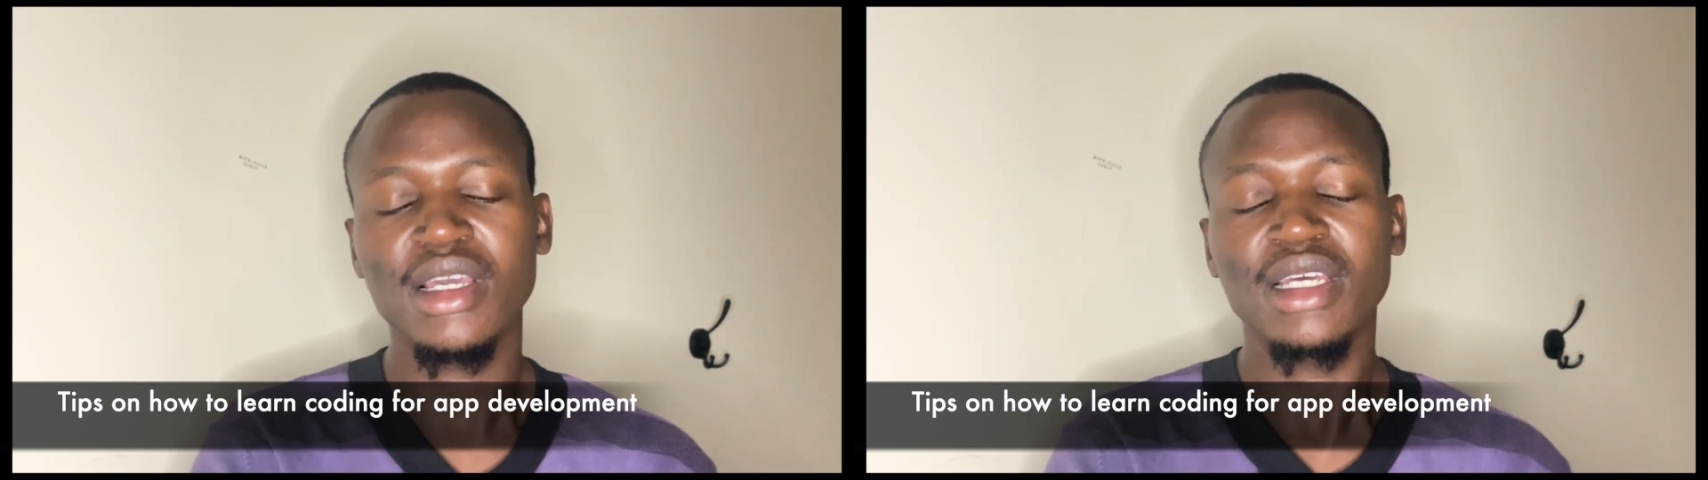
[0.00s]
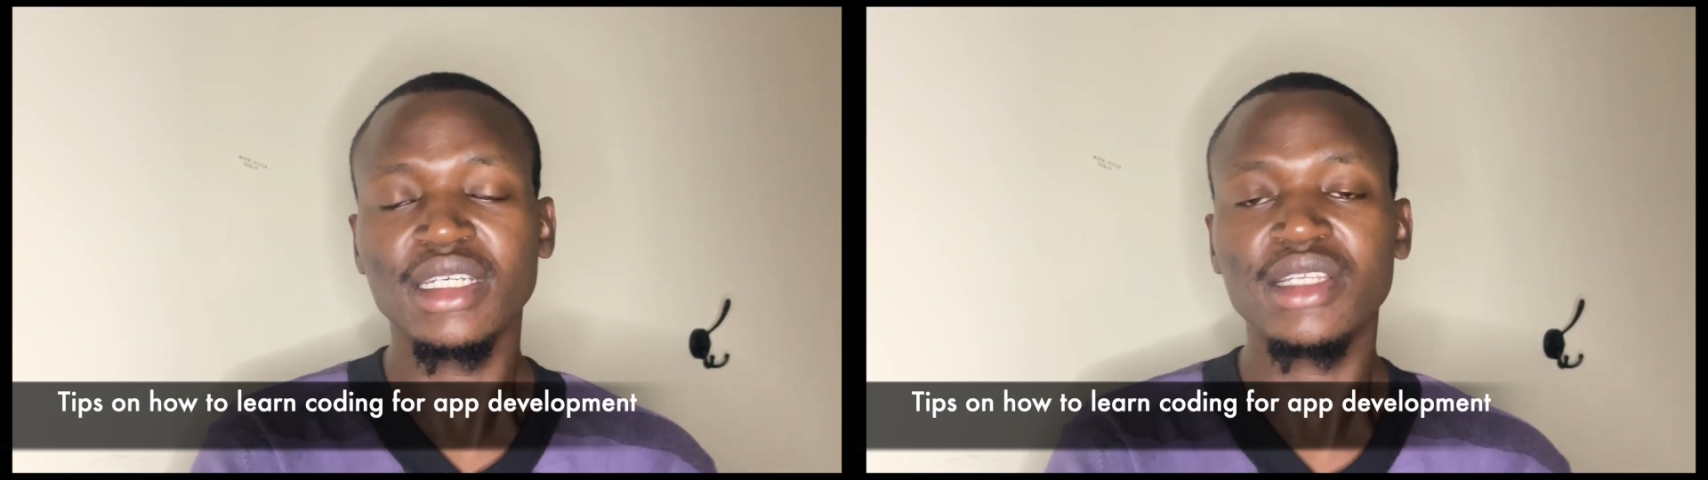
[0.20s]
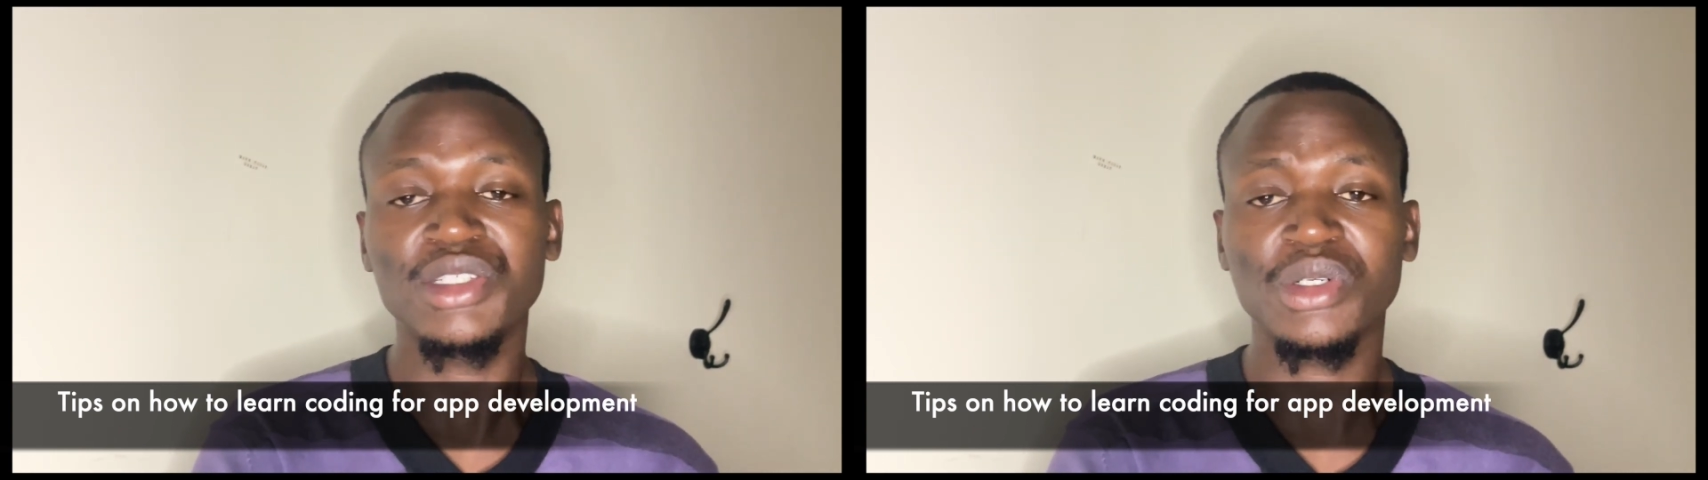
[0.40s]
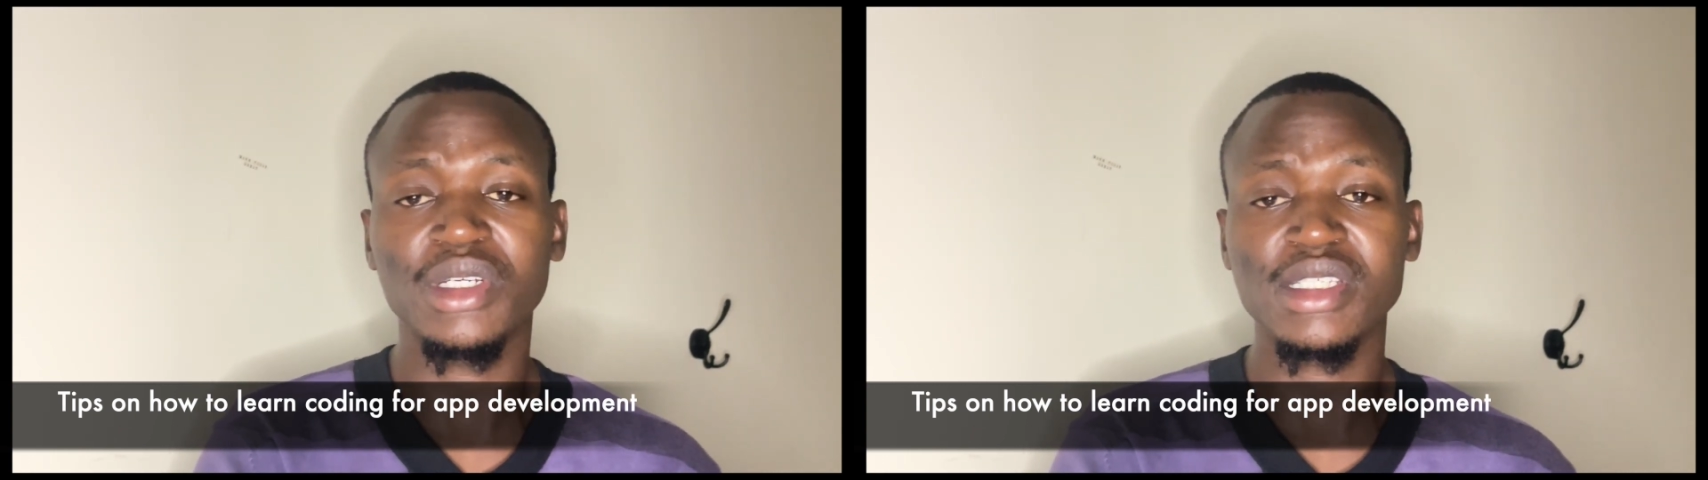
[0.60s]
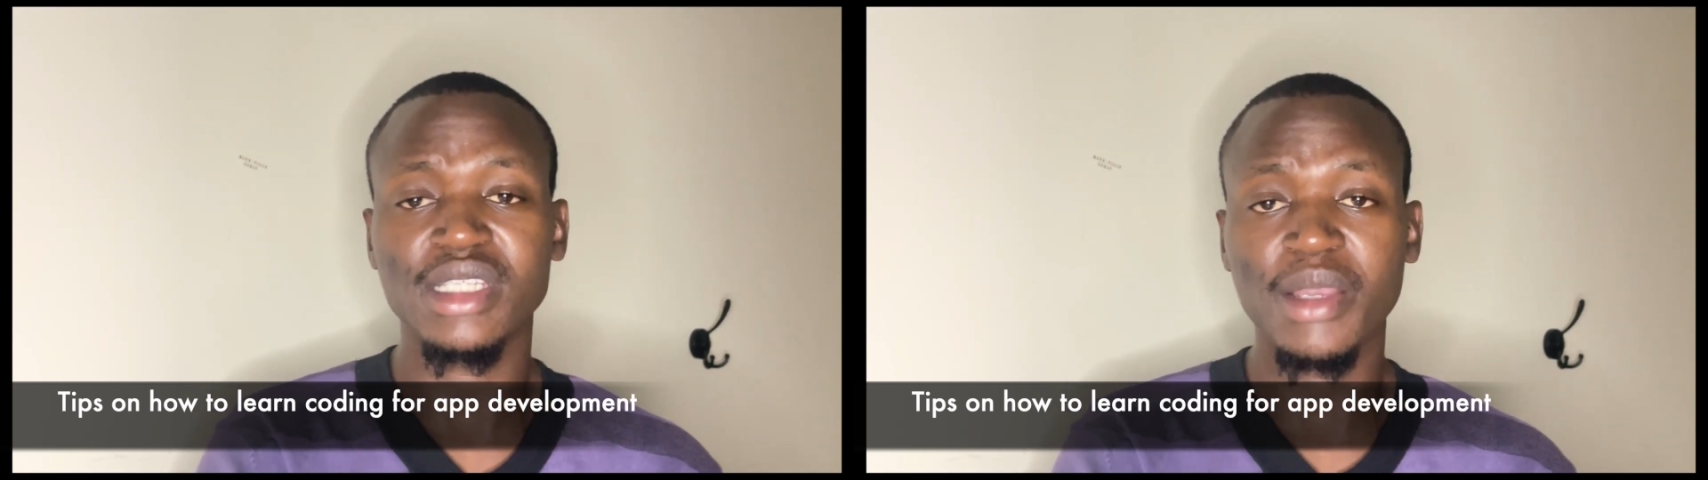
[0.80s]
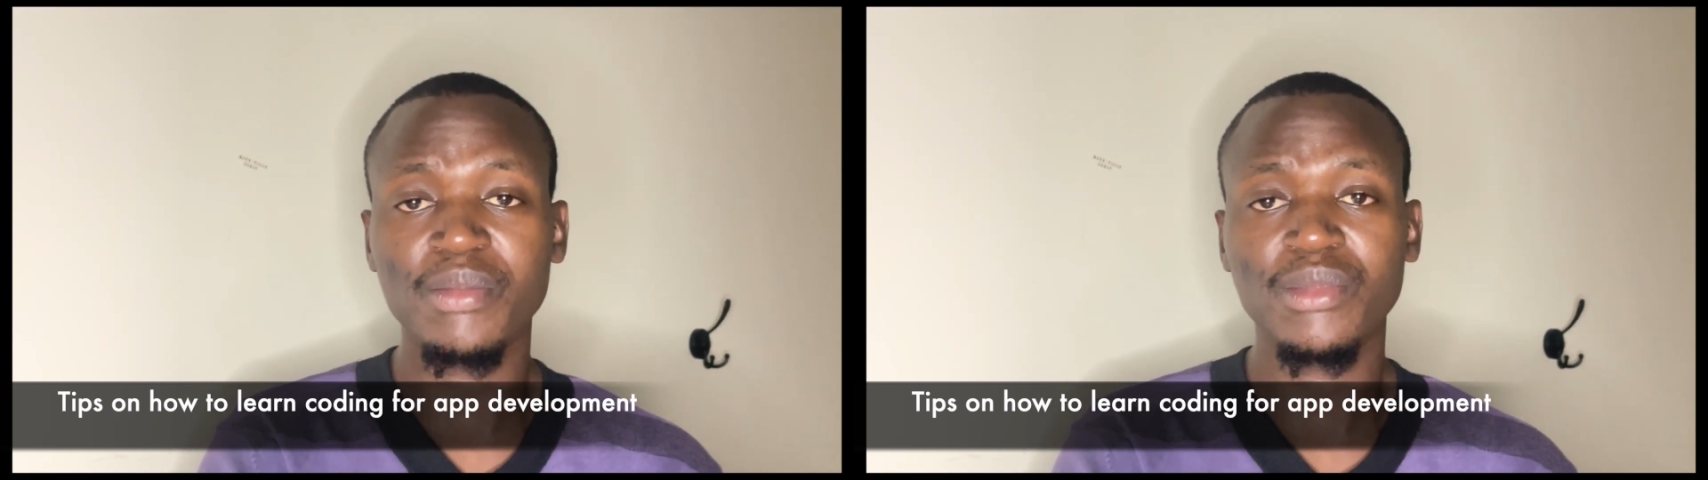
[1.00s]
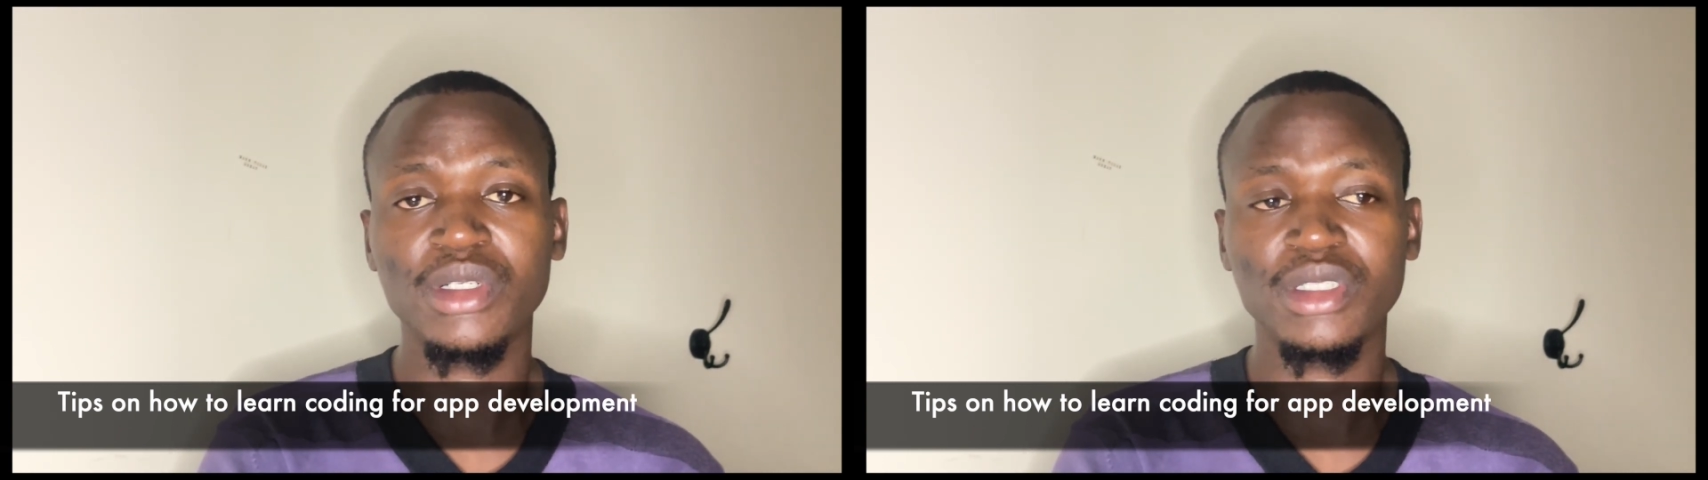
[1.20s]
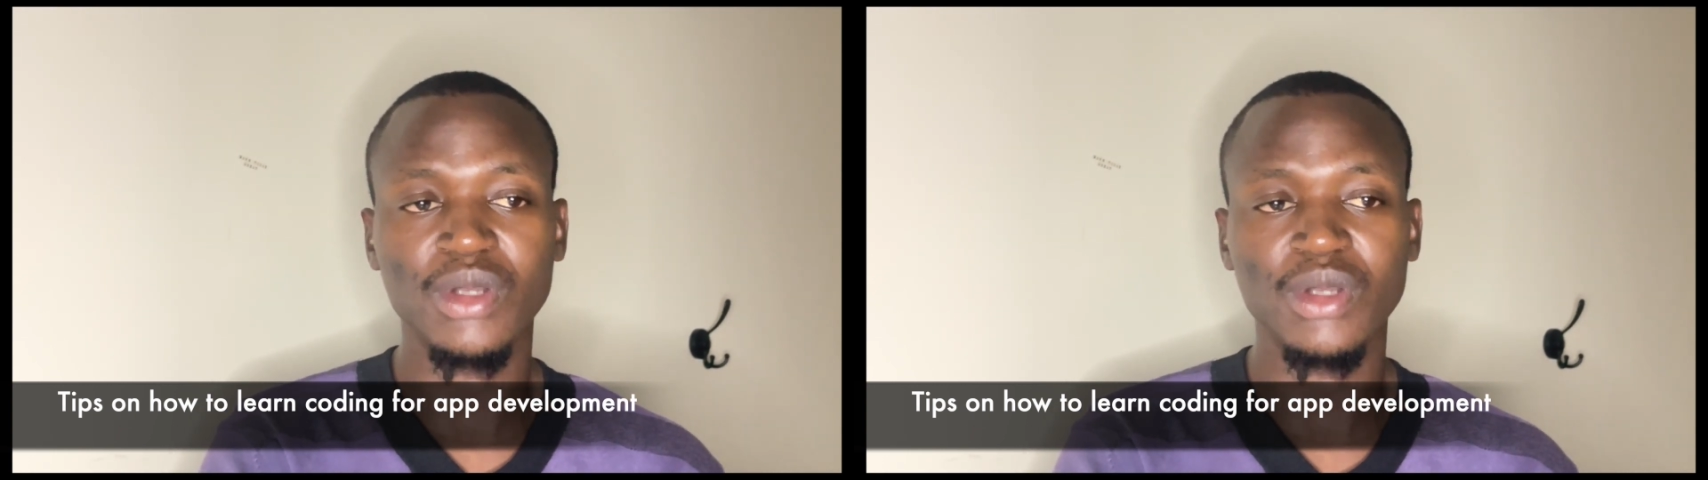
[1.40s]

take the shortest time to